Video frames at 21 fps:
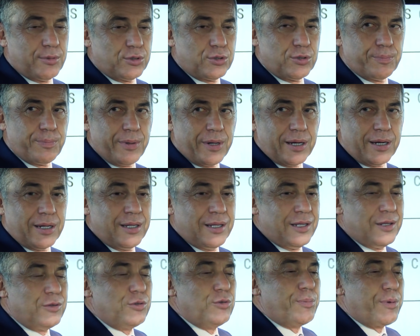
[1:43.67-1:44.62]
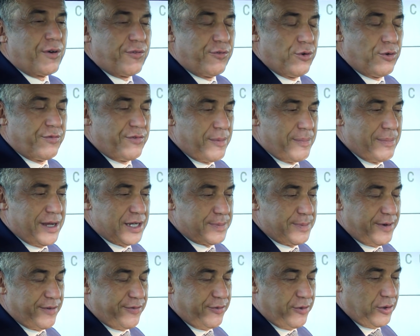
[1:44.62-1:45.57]
to to perform the best
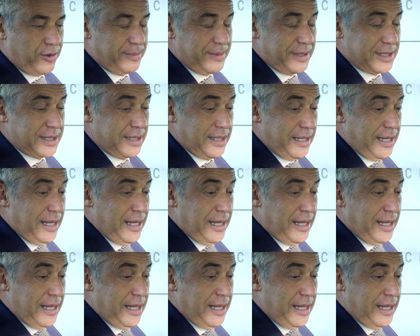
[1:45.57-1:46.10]
performance.